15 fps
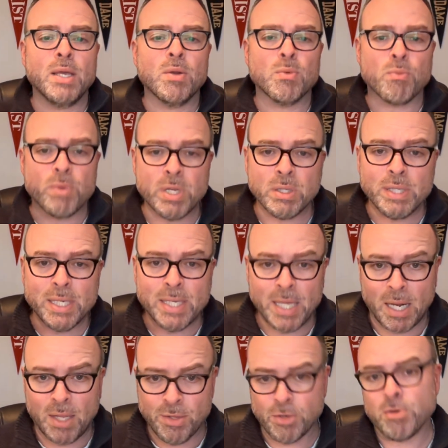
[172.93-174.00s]
Really
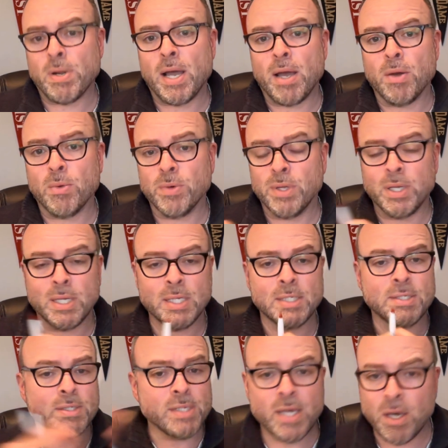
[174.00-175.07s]
get on the ground,
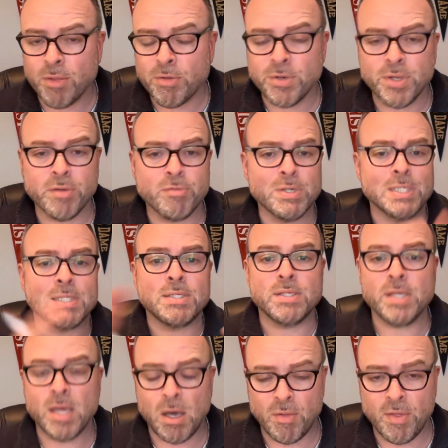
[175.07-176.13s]
see how they're different,
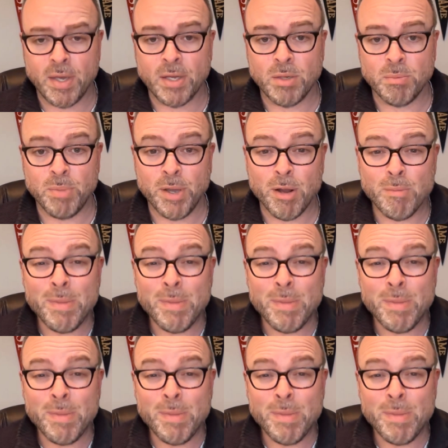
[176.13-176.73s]
see how they compare.